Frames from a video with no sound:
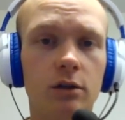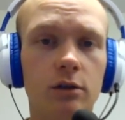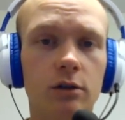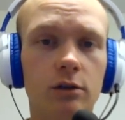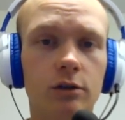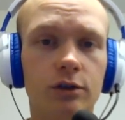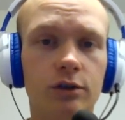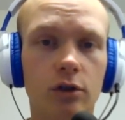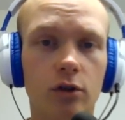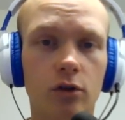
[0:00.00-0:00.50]

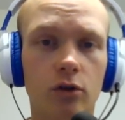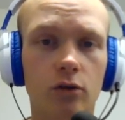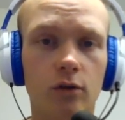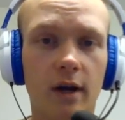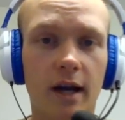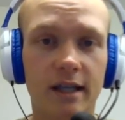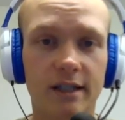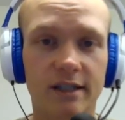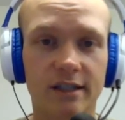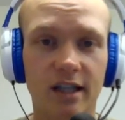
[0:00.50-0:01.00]
So
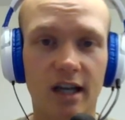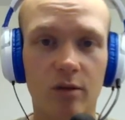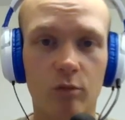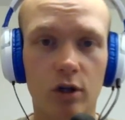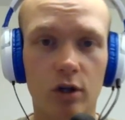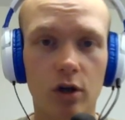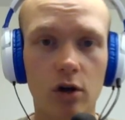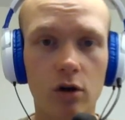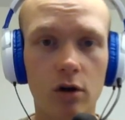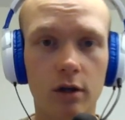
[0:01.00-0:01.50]
as time
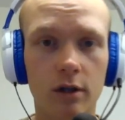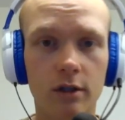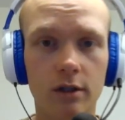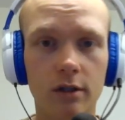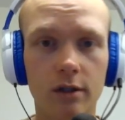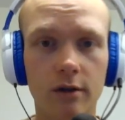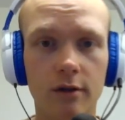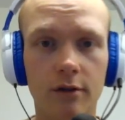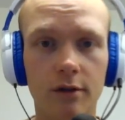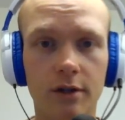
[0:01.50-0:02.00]
went
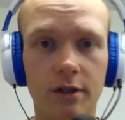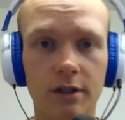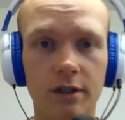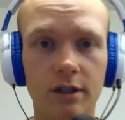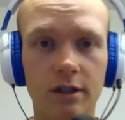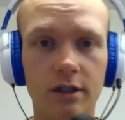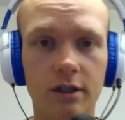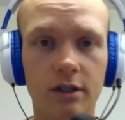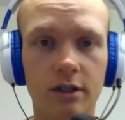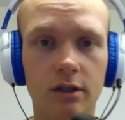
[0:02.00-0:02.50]
on,
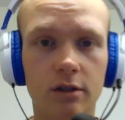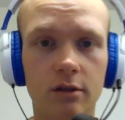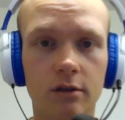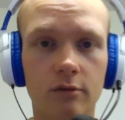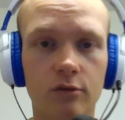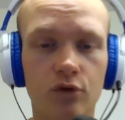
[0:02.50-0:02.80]
the